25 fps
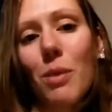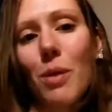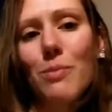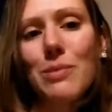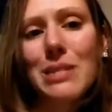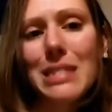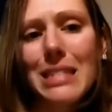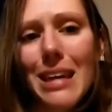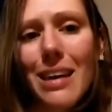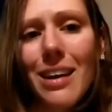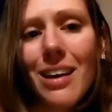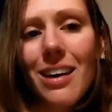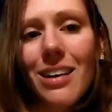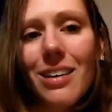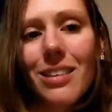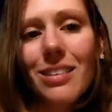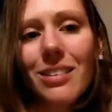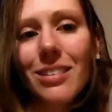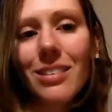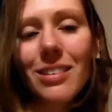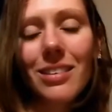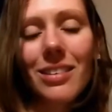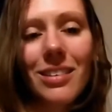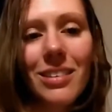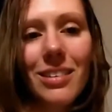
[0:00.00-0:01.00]
upset,
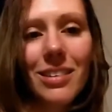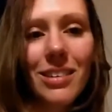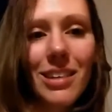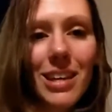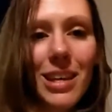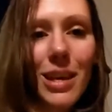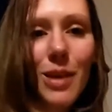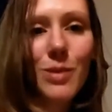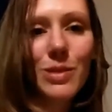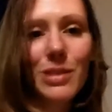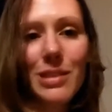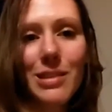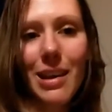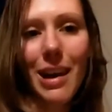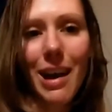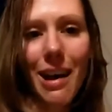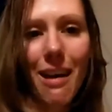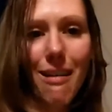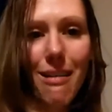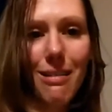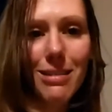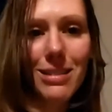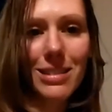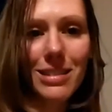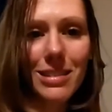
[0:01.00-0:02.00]
and he goes in the
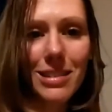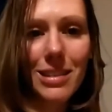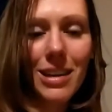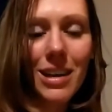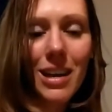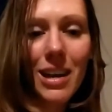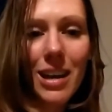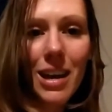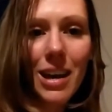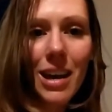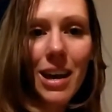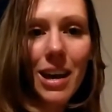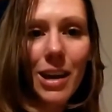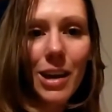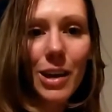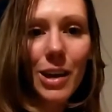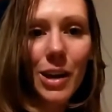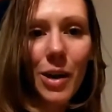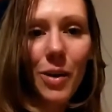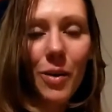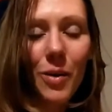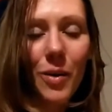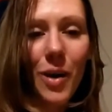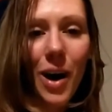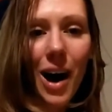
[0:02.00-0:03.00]
house, and
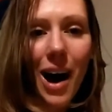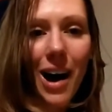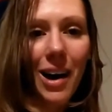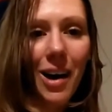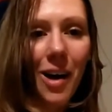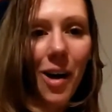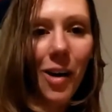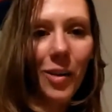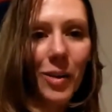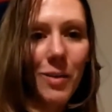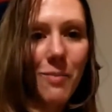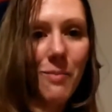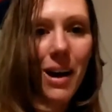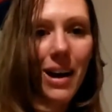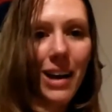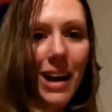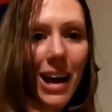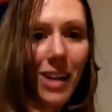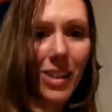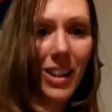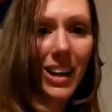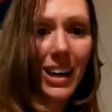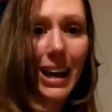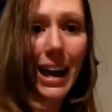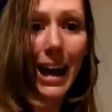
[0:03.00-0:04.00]
I call him back
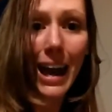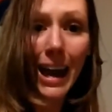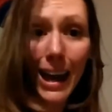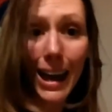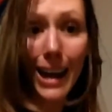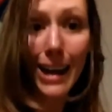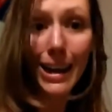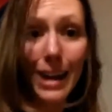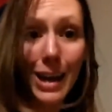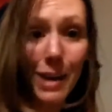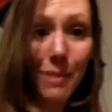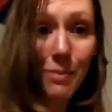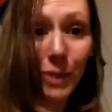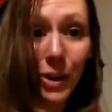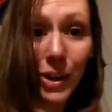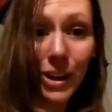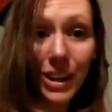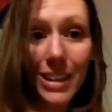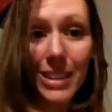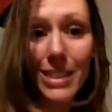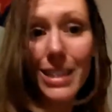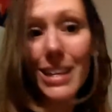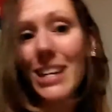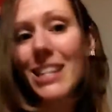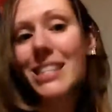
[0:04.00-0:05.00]
out like, hey, come
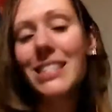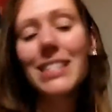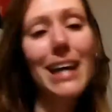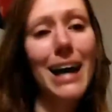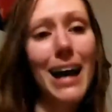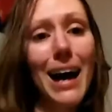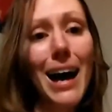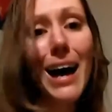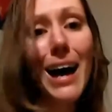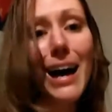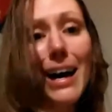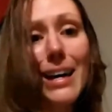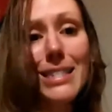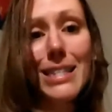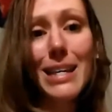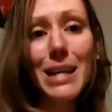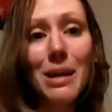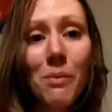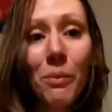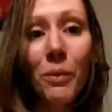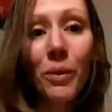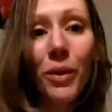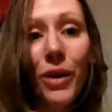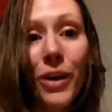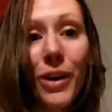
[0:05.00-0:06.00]
look at this, guys,
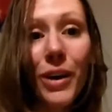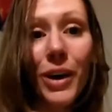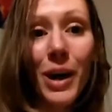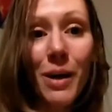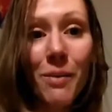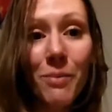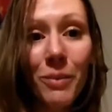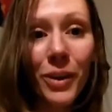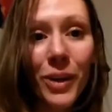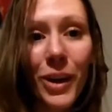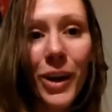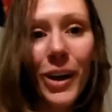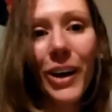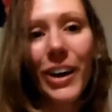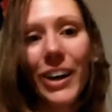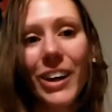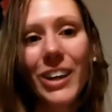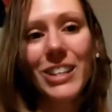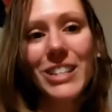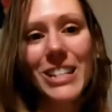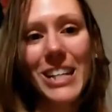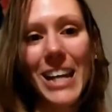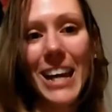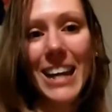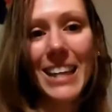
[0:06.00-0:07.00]
come look,
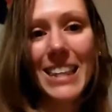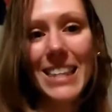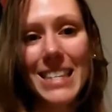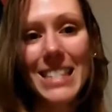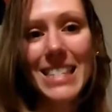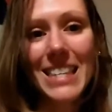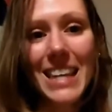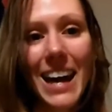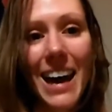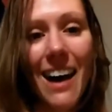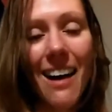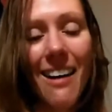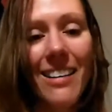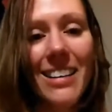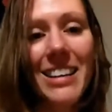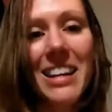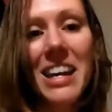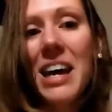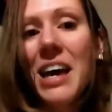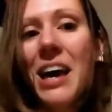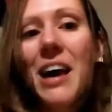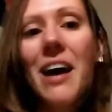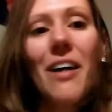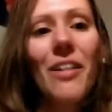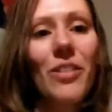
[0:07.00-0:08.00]
check this out.
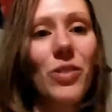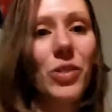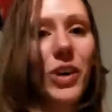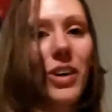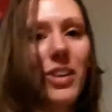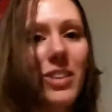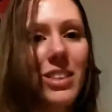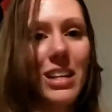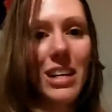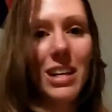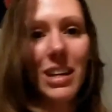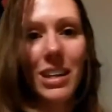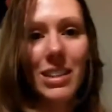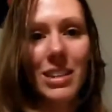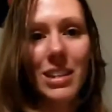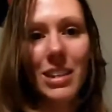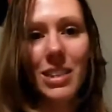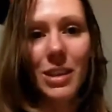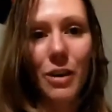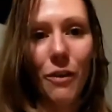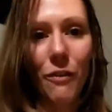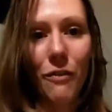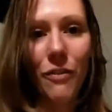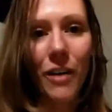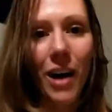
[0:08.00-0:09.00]
And they're thinking that
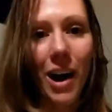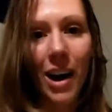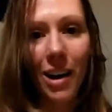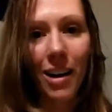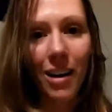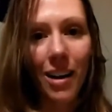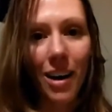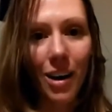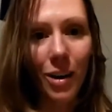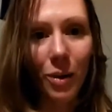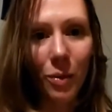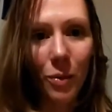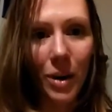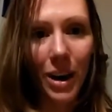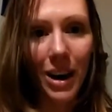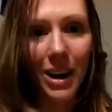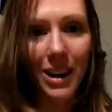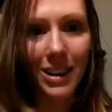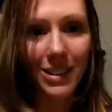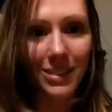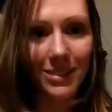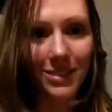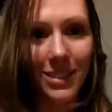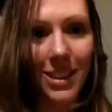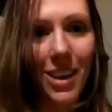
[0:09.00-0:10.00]
the fire got
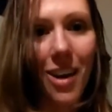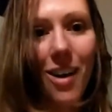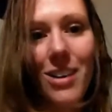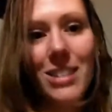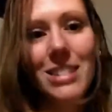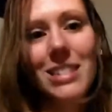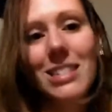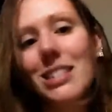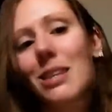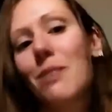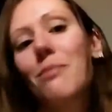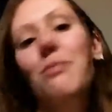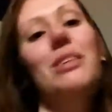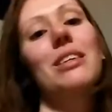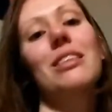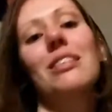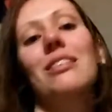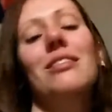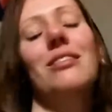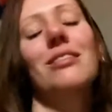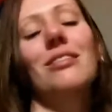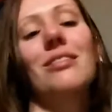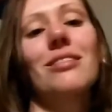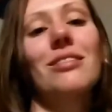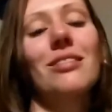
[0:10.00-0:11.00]
away and caught
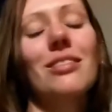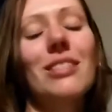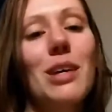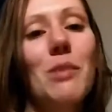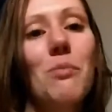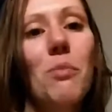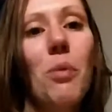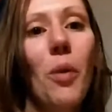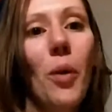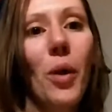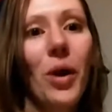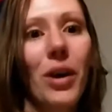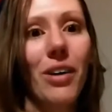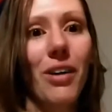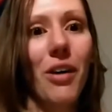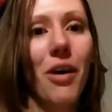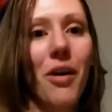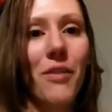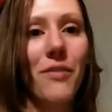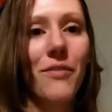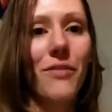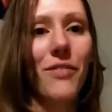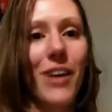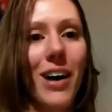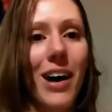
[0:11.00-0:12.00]
something important
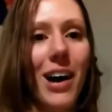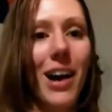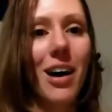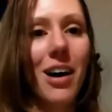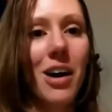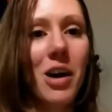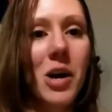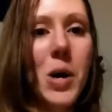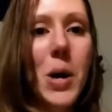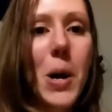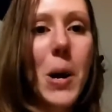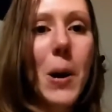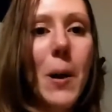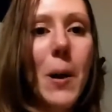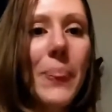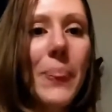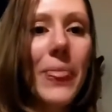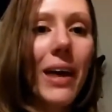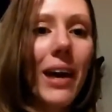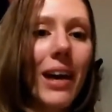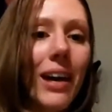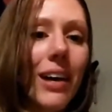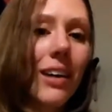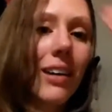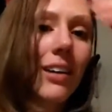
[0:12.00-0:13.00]
on fire.
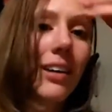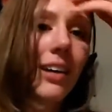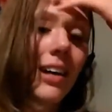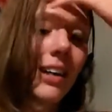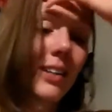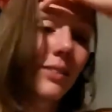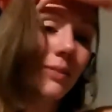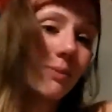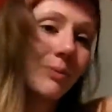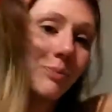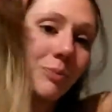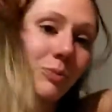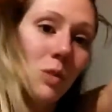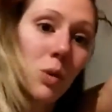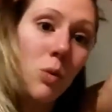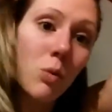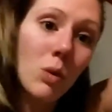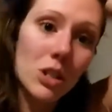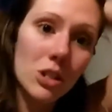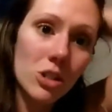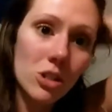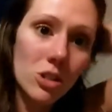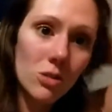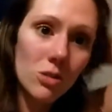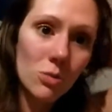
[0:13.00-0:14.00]
And
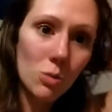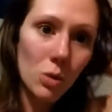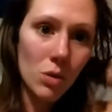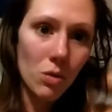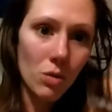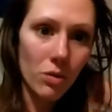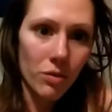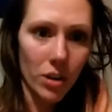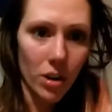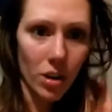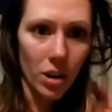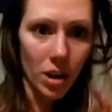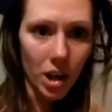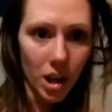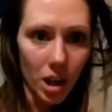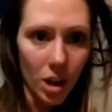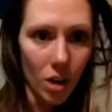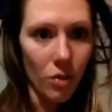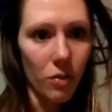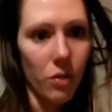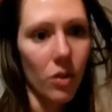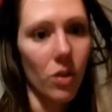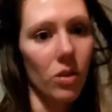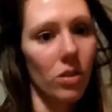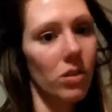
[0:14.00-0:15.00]
which we were very
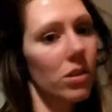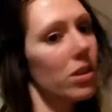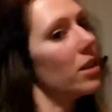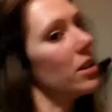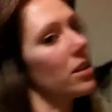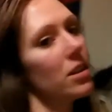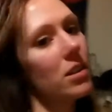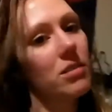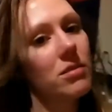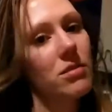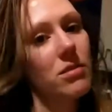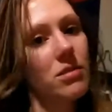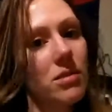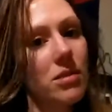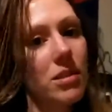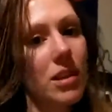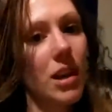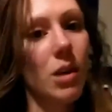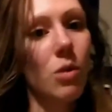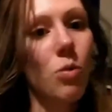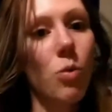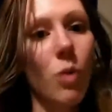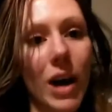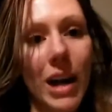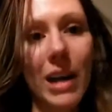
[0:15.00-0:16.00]
careful. It
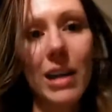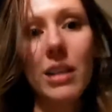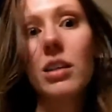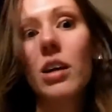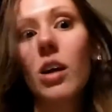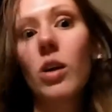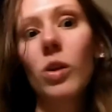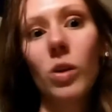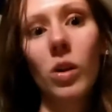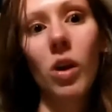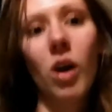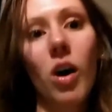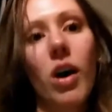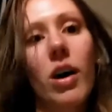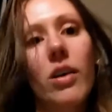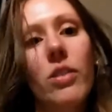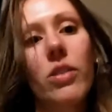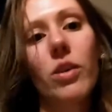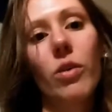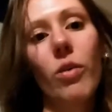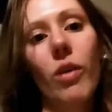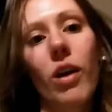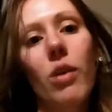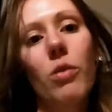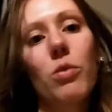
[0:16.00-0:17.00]
had rained a lot and
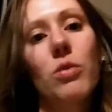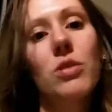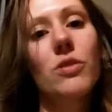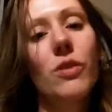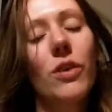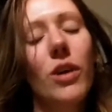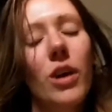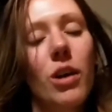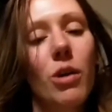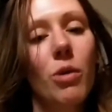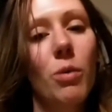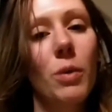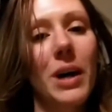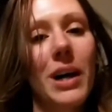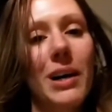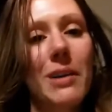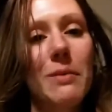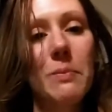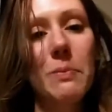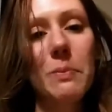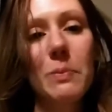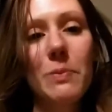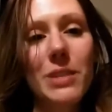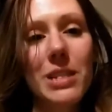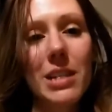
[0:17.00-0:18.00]
the ground was very
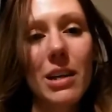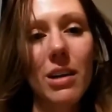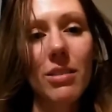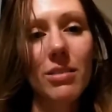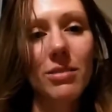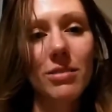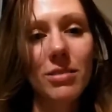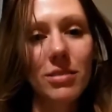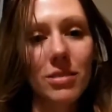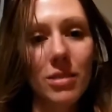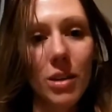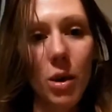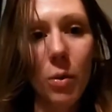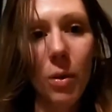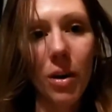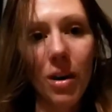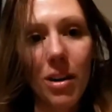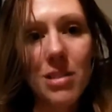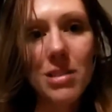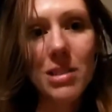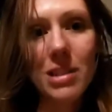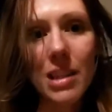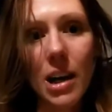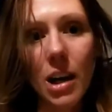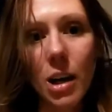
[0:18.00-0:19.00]
wet, so no
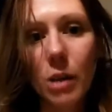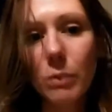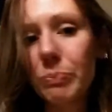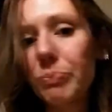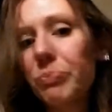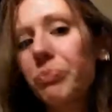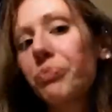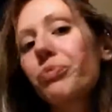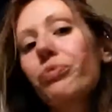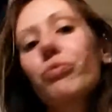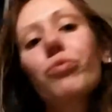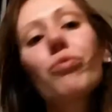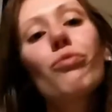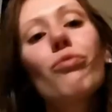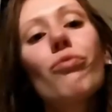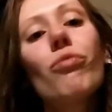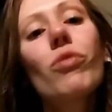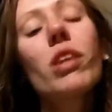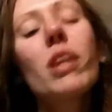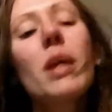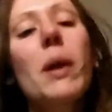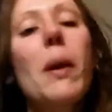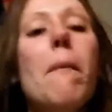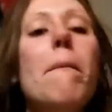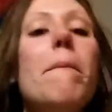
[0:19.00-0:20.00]
worries there.
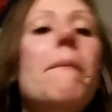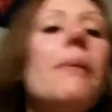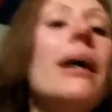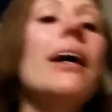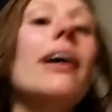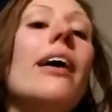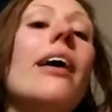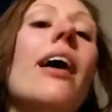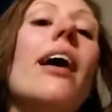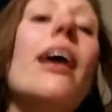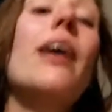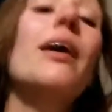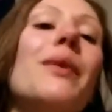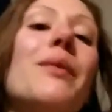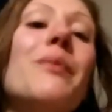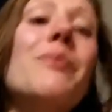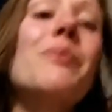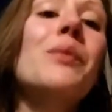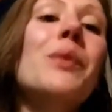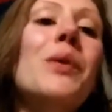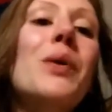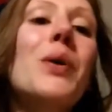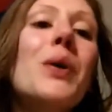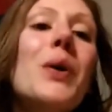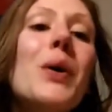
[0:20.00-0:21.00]
But
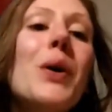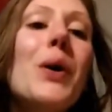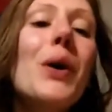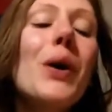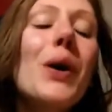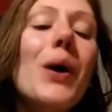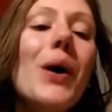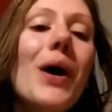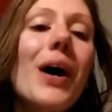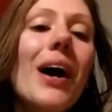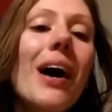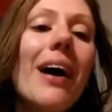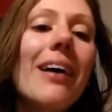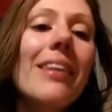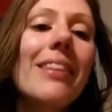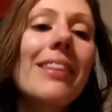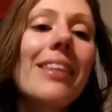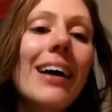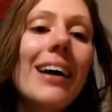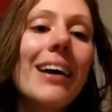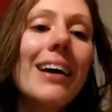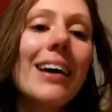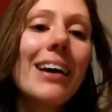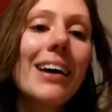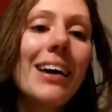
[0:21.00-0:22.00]

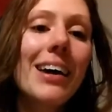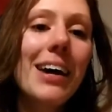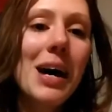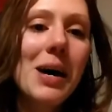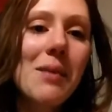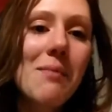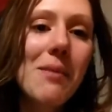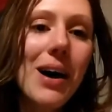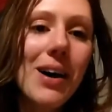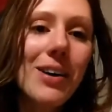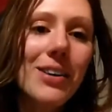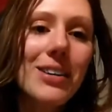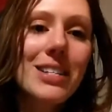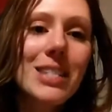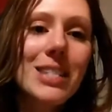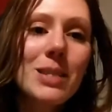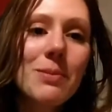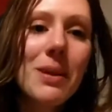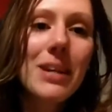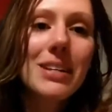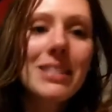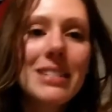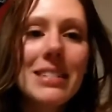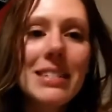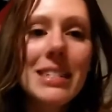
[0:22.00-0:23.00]
they come out
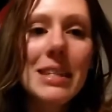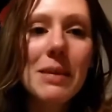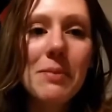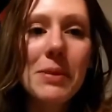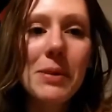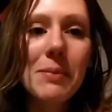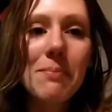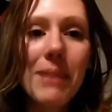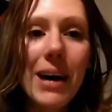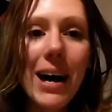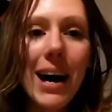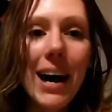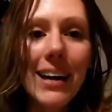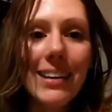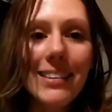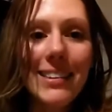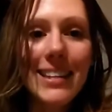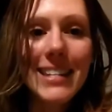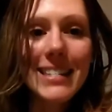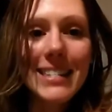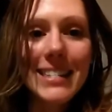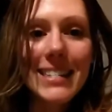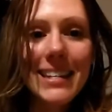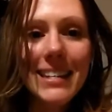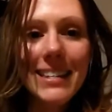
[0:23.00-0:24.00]
expecting something bad, and
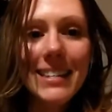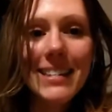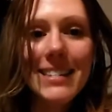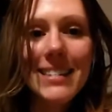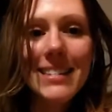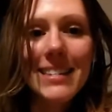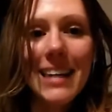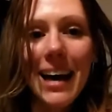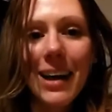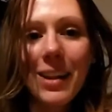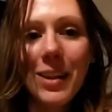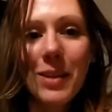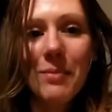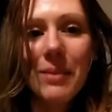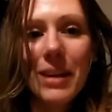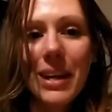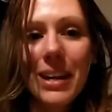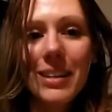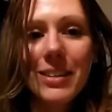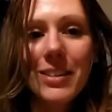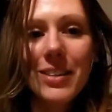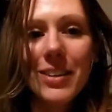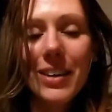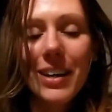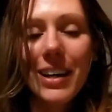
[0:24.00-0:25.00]
they see the
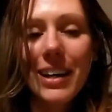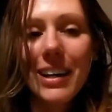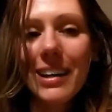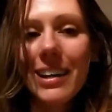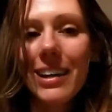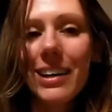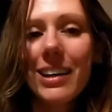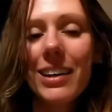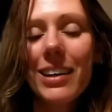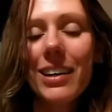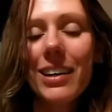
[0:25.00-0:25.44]
salamander, and